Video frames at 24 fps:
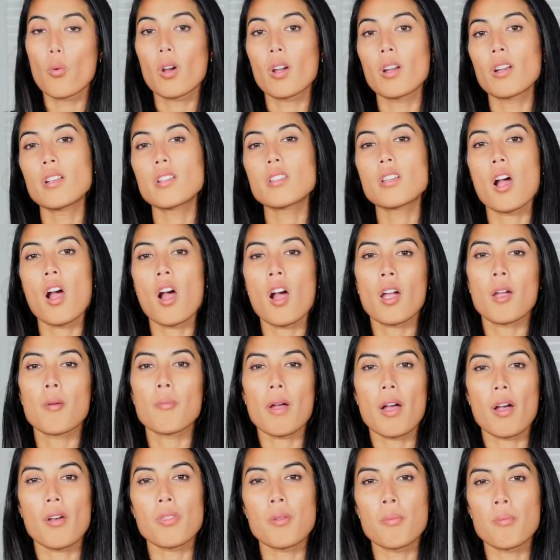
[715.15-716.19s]
We're going to talk
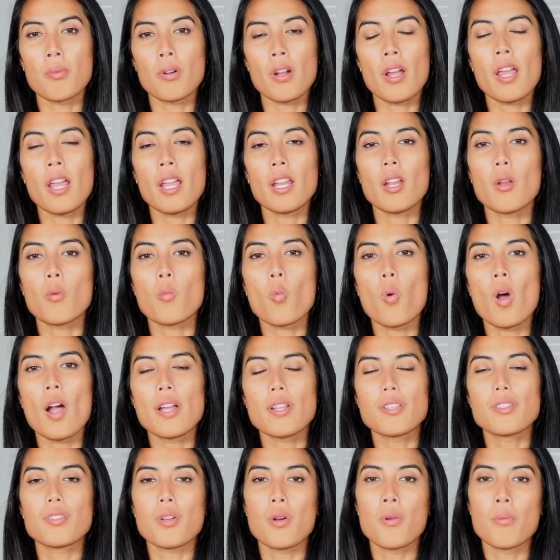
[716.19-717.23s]
about the brain and
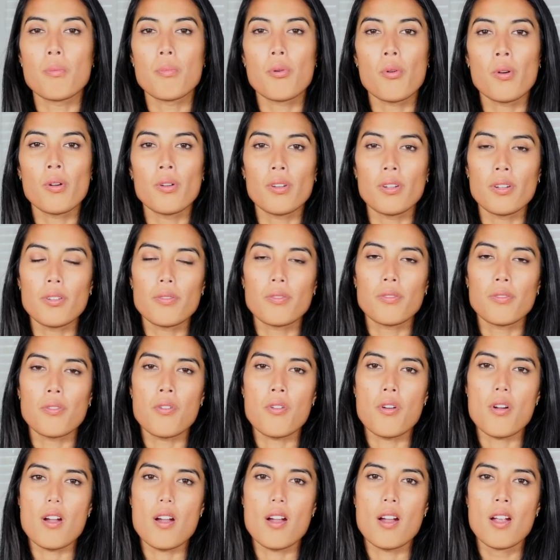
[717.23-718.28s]
why it's so important
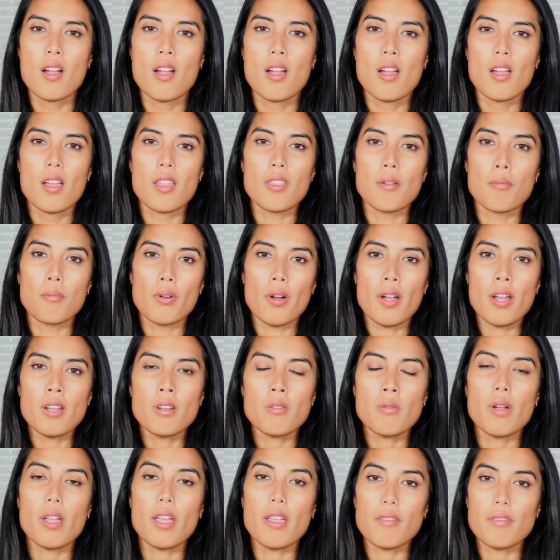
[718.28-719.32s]
for the
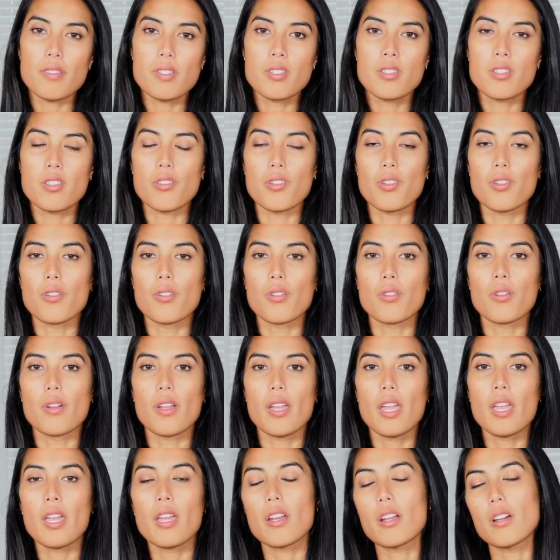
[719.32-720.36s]
brain waves to
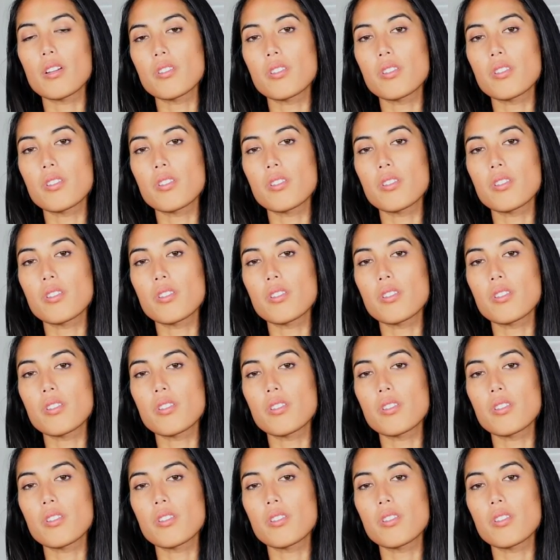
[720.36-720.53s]
hit a